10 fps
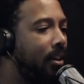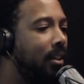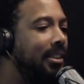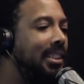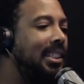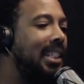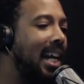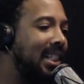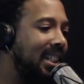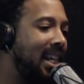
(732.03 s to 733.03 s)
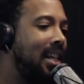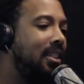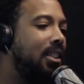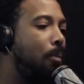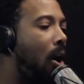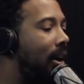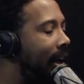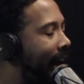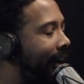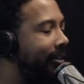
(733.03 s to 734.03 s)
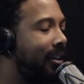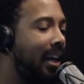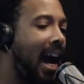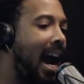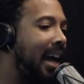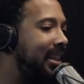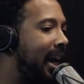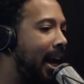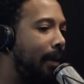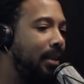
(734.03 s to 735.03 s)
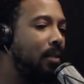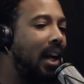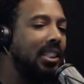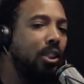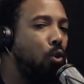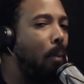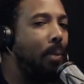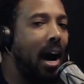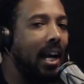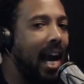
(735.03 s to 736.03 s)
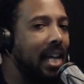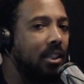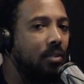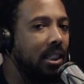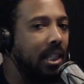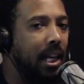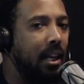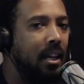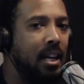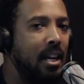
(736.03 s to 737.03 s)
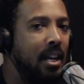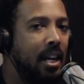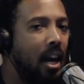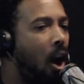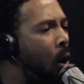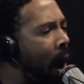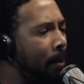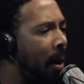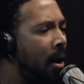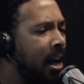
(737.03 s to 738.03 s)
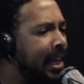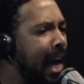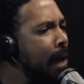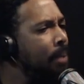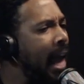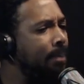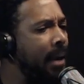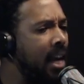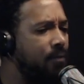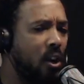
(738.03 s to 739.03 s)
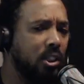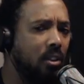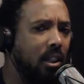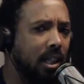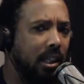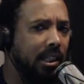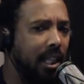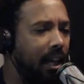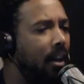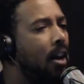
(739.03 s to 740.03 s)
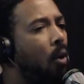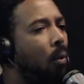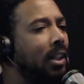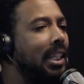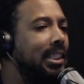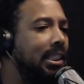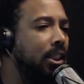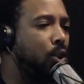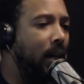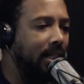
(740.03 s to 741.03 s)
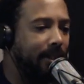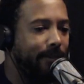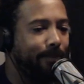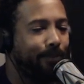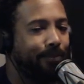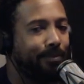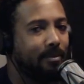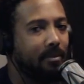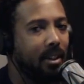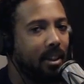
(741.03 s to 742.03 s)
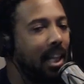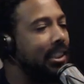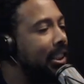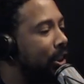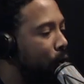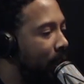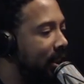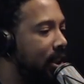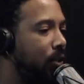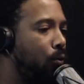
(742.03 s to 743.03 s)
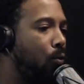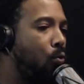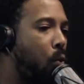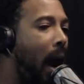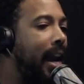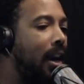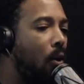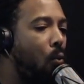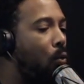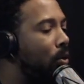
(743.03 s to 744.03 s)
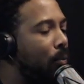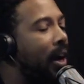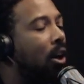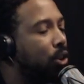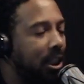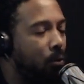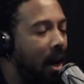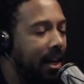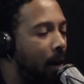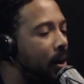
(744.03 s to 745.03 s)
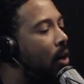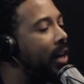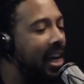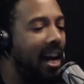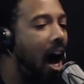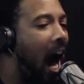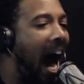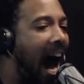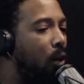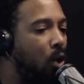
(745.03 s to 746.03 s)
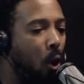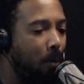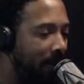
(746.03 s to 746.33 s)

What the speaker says: Jussie Smollett. God damn. Didn't I just do a podcast on this nigga? Oh, I'm a gay black man first and all this other shit. Well, let's just address this right. We're gonna address it right now. We're gonna get it out in the open.